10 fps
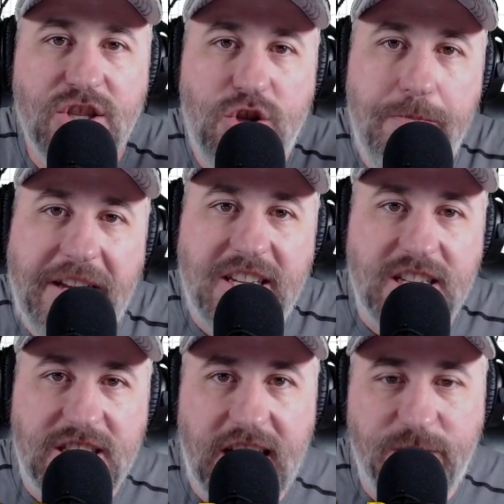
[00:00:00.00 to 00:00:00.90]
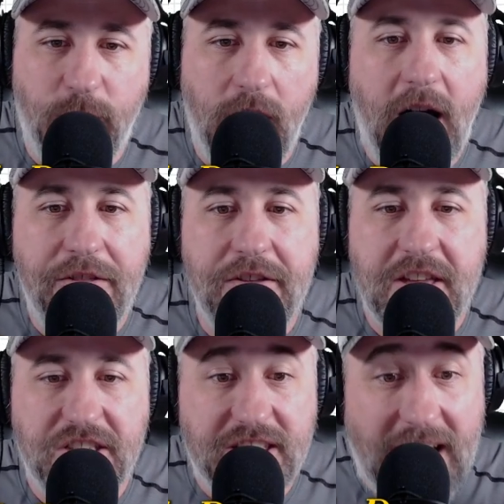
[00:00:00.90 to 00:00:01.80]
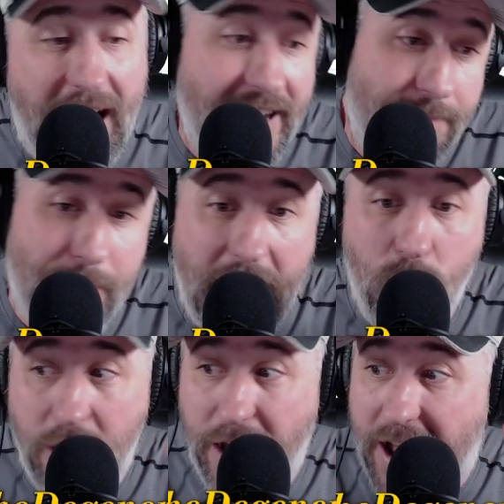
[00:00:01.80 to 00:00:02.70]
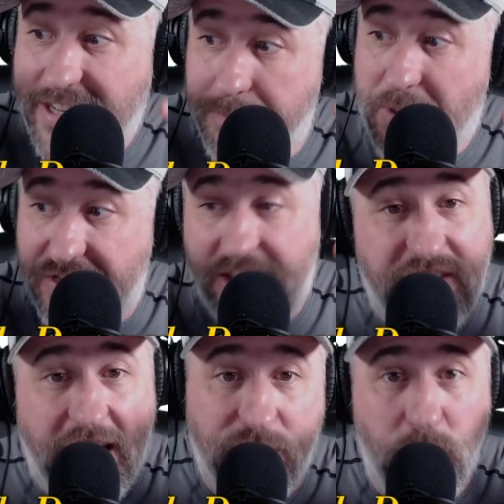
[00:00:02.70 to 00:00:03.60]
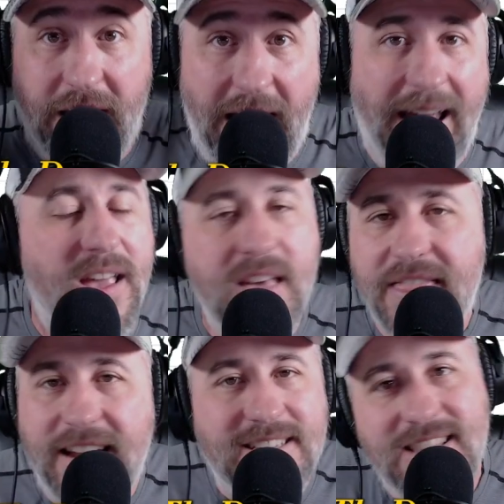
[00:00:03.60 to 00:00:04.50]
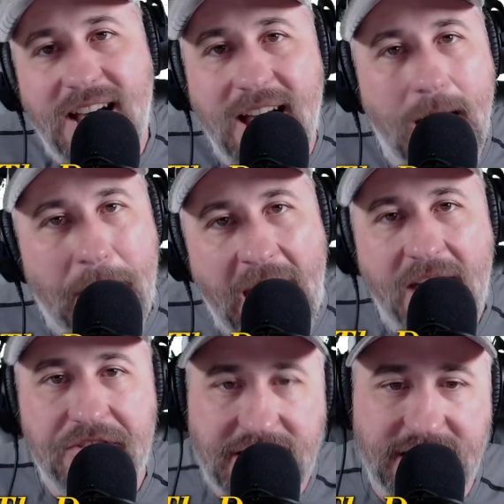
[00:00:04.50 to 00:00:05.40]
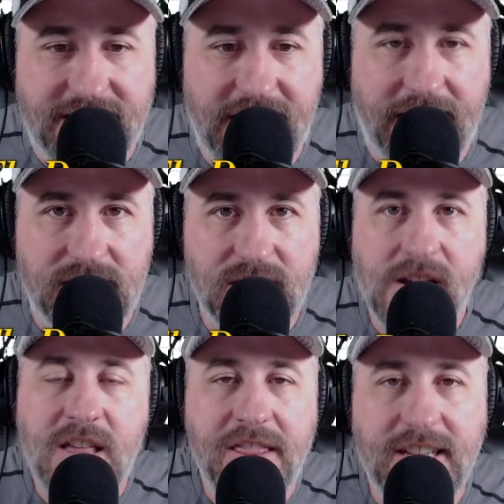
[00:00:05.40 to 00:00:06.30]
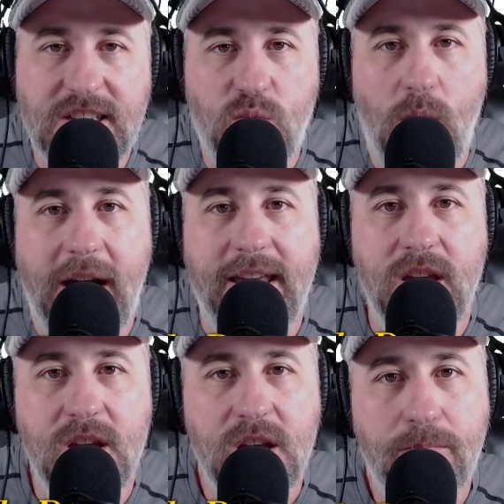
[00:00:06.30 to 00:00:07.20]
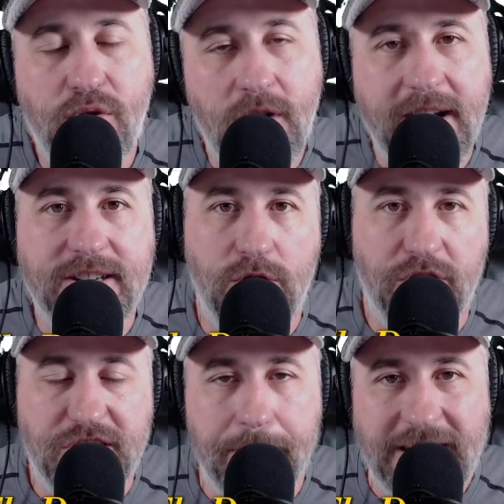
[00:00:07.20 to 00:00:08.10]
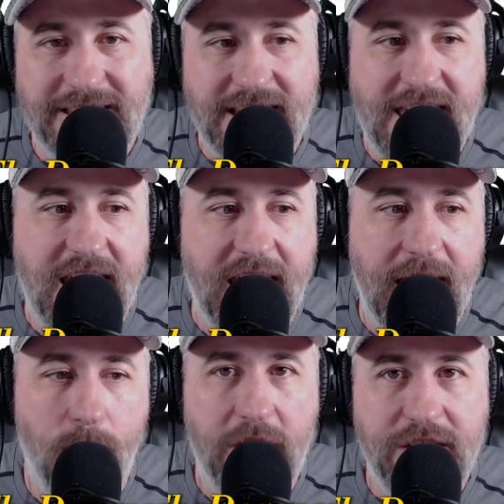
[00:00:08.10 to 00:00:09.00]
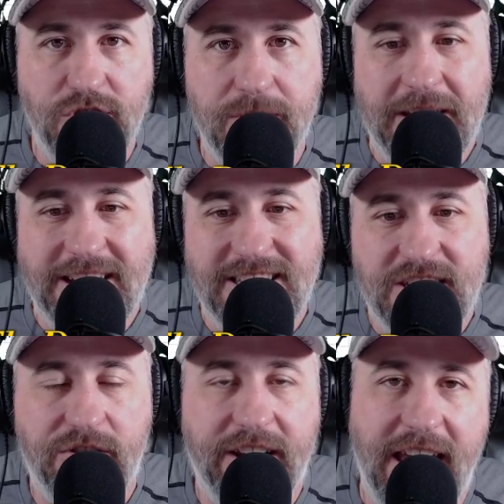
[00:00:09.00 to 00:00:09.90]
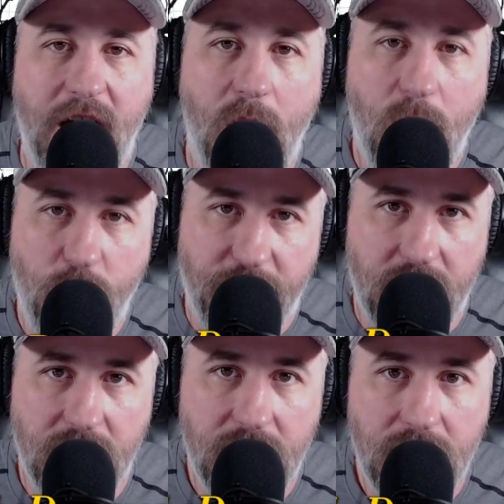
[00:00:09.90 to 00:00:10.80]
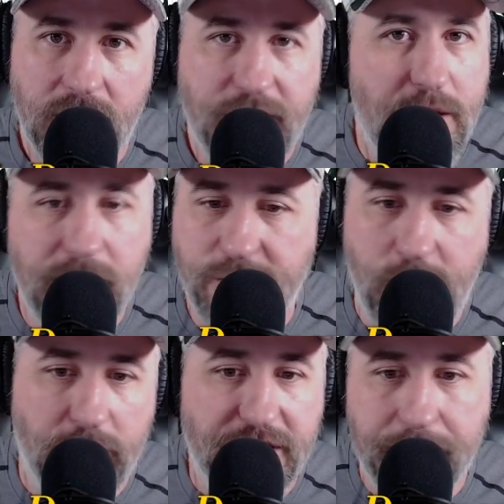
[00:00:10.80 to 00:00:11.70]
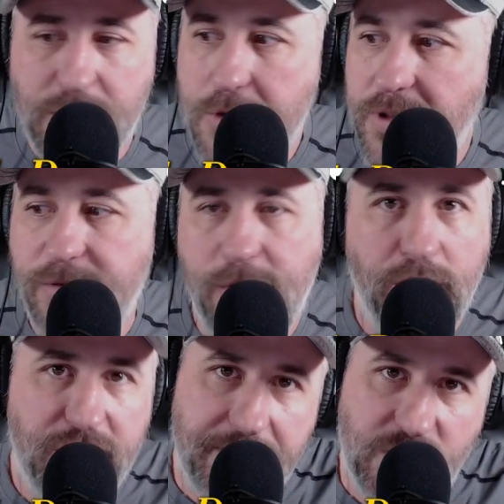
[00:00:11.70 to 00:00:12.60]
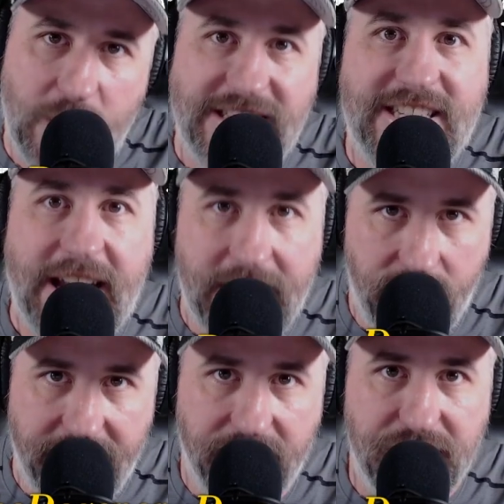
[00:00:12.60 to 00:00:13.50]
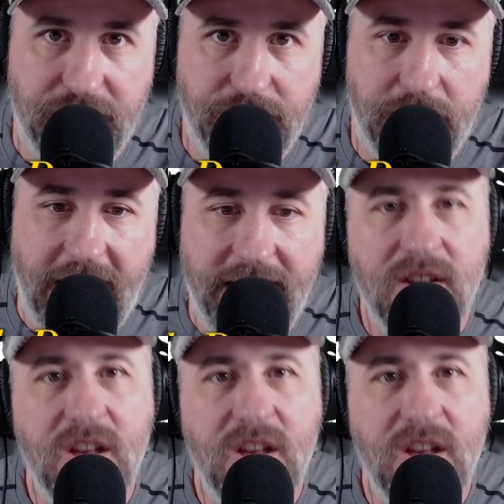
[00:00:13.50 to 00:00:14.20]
to be successful other than just, I need my one guy to beat these guys one guy. That is not a path to success. This is why product ownership is the king and why you should be considering it over cumulative ownership. Cumulative ownership is what second graders use, okay?